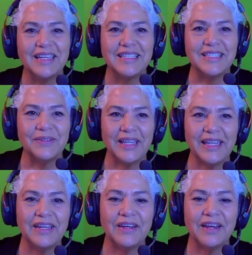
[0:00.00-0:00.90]
So
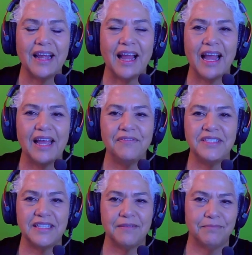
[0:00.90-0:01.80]
here I
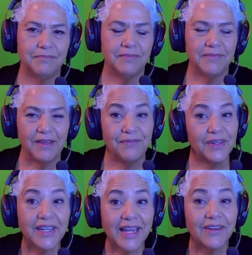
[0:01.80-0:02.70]

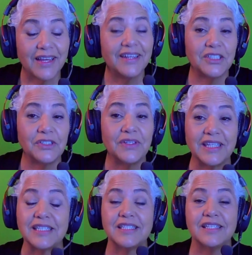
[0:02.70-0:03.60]
figured out how to do
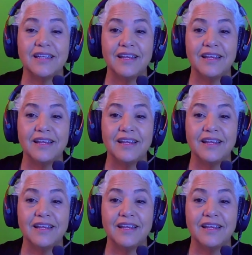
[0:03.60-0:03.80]
this.